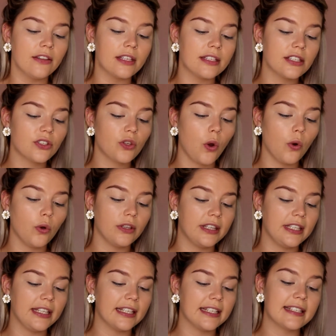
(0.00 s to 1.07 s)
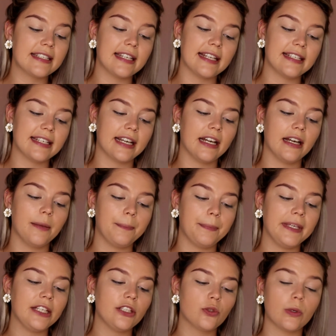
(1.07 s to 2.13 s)
This is called the Aesthetica
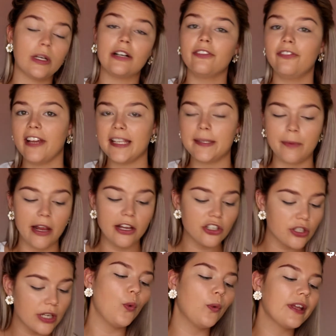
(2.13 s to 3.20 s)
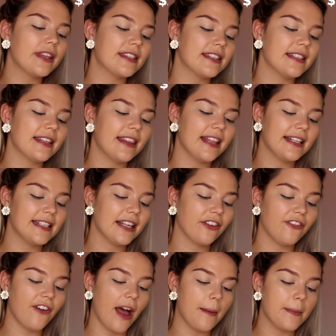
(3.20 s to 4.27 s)
P12 face brush with synthetic
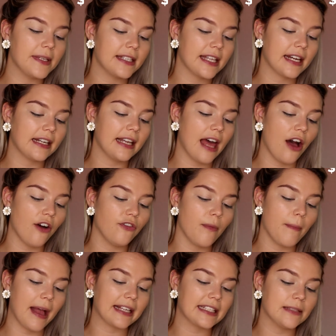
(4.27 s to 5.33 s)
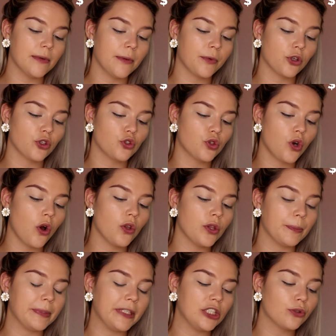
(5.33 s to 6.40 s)
fibers that allow for maximum control. The
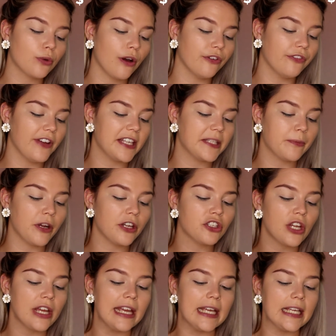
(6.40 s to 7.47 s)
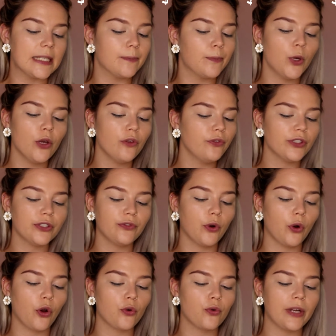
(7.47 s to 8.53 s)
P12 face brush is perfect
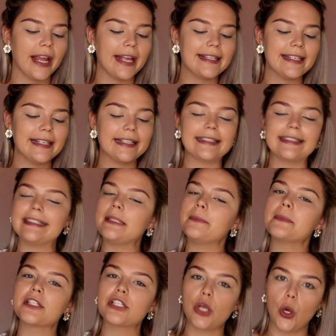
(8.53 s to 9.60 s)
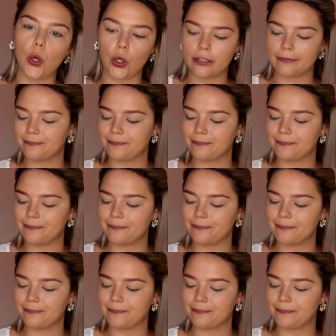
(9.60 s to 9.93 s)
for creating a seamless look.